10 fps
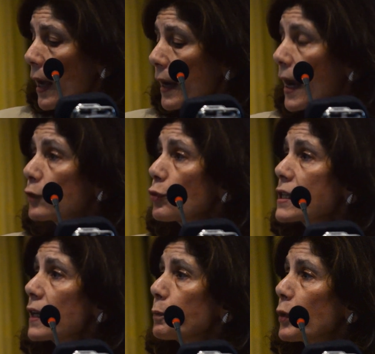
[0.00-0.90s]

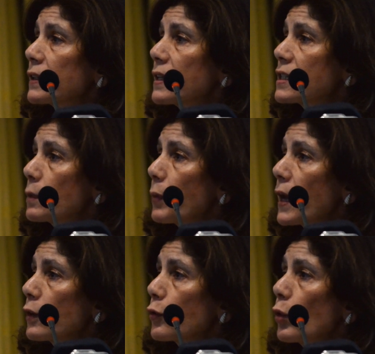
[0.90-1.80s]
Countries that
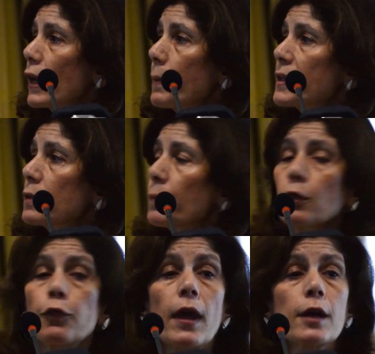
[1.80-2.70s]
participate through limited
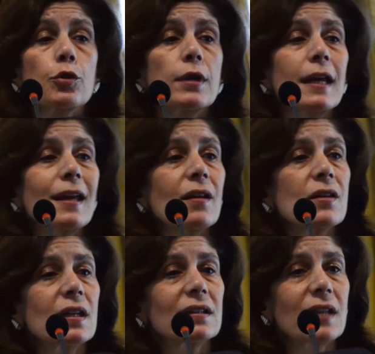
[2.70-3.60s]
manufacturing, again,
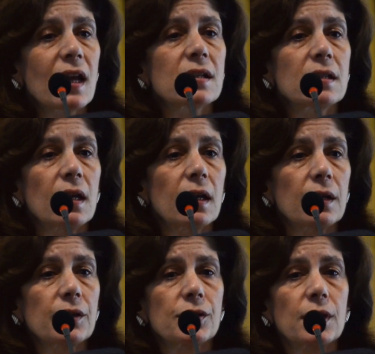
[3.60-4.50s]
these are
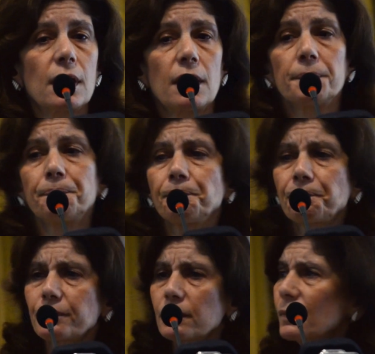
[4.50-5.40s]
textiles
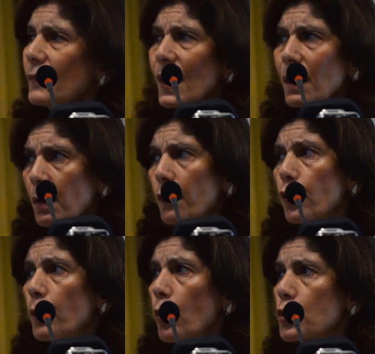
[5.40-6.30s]

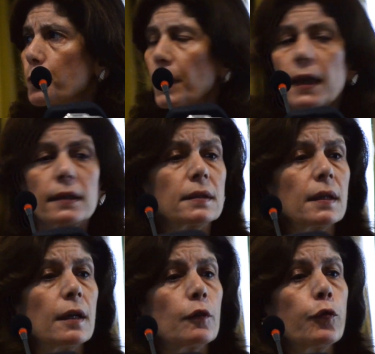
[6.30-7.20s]
for the most part,
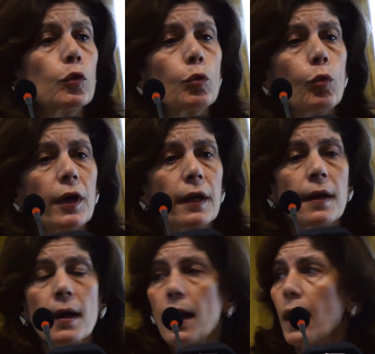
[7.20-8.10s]

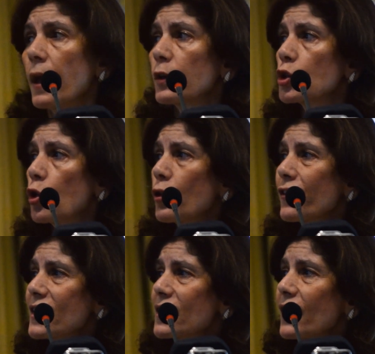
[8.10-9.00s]
footwear, and so
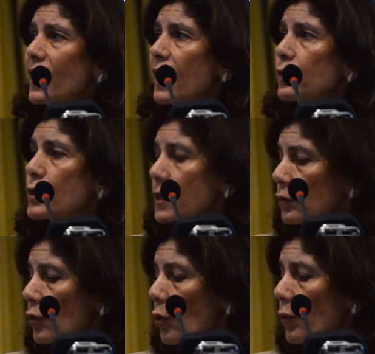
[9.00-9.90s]
on. These are the countries
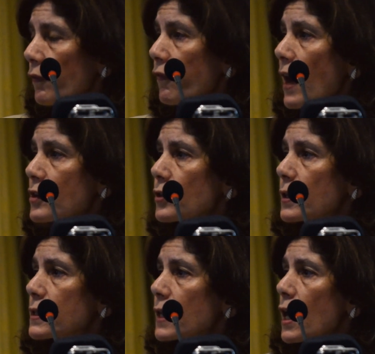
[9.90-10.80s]
that grow the
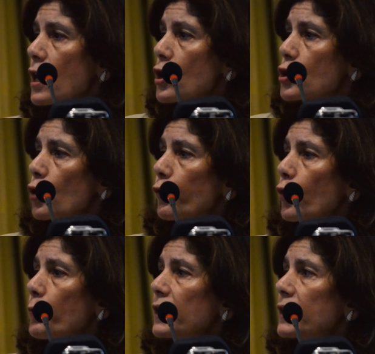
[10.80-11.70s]
fastest. So
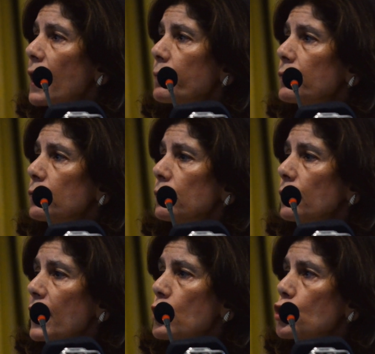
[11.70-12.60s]
from the time
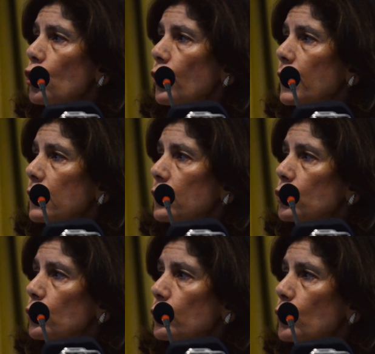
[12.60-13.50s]
they join
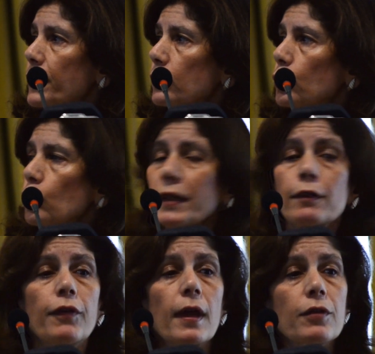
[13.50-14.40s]
to
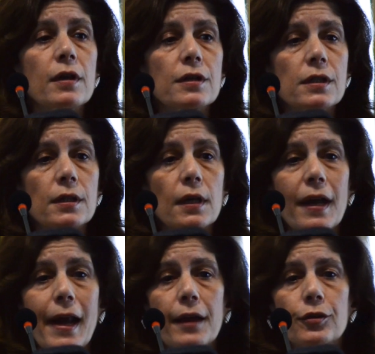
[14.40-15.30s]
25 years
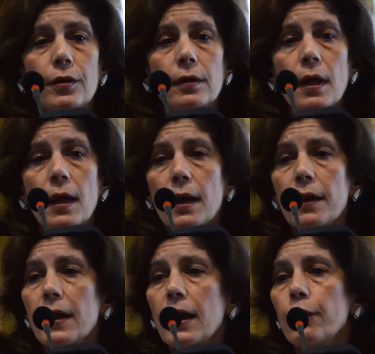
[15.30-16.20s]
later,
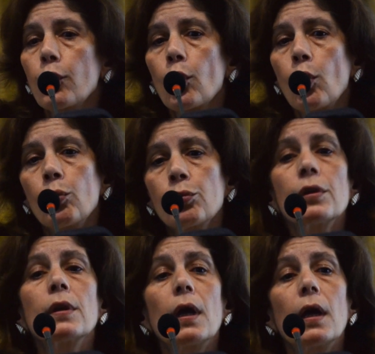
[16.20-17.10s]
they have
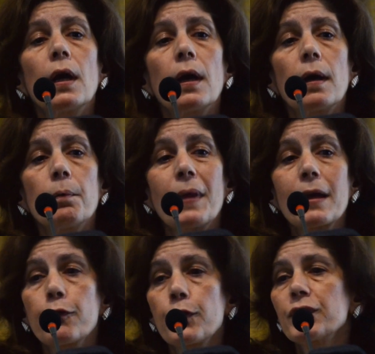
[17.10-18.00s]
grown
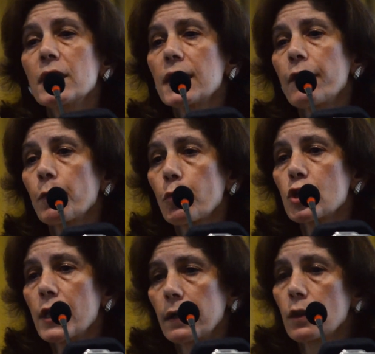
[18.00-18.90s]
by
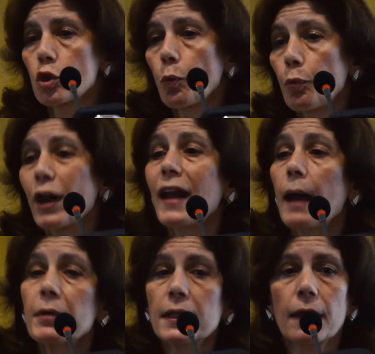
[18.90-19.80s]
57%. So per
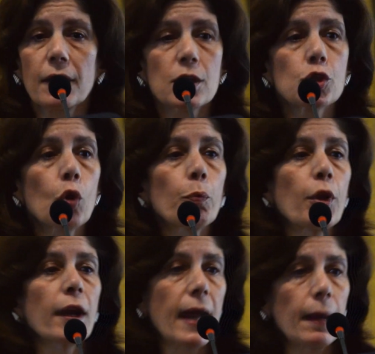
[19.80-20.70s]
capita, this is all
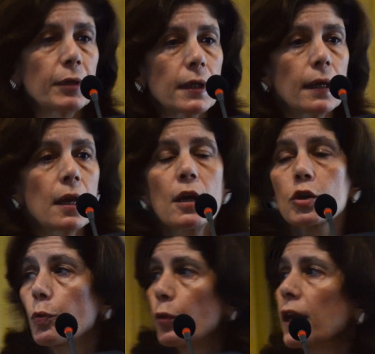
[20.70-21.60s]
per capita.
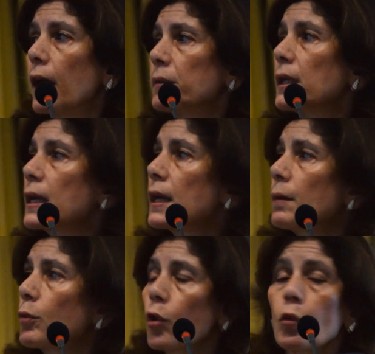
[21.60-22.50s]
So per capita
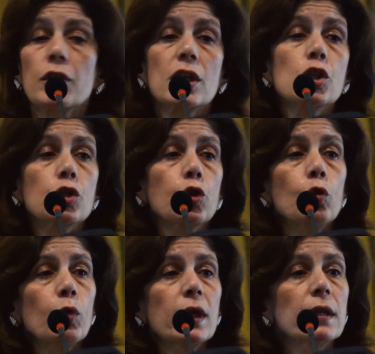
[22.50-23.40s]
income growth is
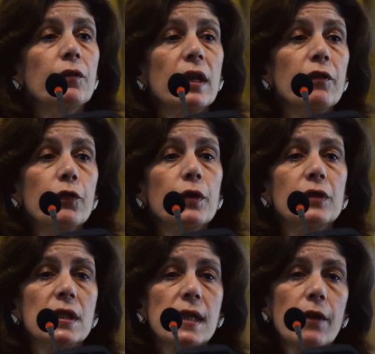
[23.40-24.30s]
cumulatively
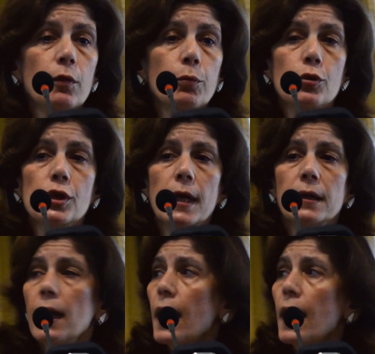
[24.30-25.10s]
57%.